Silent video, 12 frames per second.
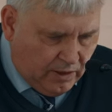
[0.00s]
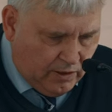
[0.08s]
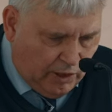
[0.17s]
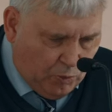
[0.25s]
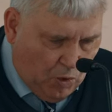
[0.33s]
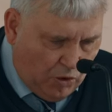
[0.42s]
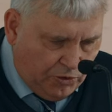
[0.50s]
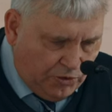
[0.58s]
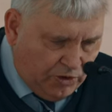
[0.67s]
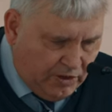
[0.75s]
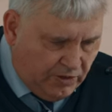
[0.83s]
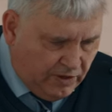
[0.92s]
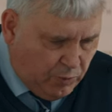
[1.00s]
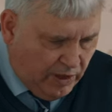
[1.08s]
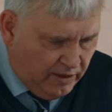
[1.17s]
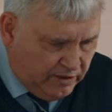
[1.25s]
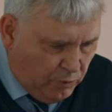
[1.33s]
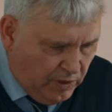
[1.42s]
They wandered in the
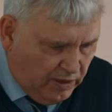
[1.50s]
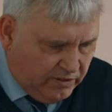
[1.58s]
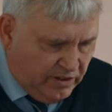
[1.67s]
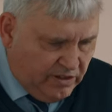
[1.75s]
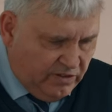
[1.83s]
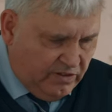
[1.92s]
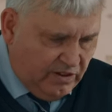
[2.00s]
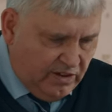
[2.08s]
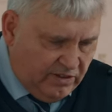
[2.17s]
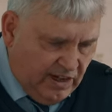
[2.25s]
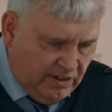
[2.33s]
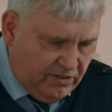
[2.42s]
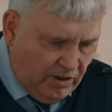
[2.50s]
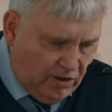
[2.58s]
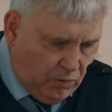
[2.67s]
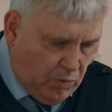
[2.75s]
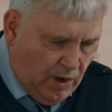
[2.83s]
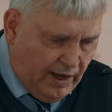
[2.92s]
wilderness in a
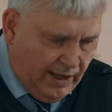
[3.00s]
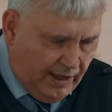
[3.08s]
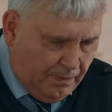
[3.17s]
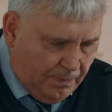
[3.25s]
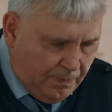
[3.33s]
desolate way.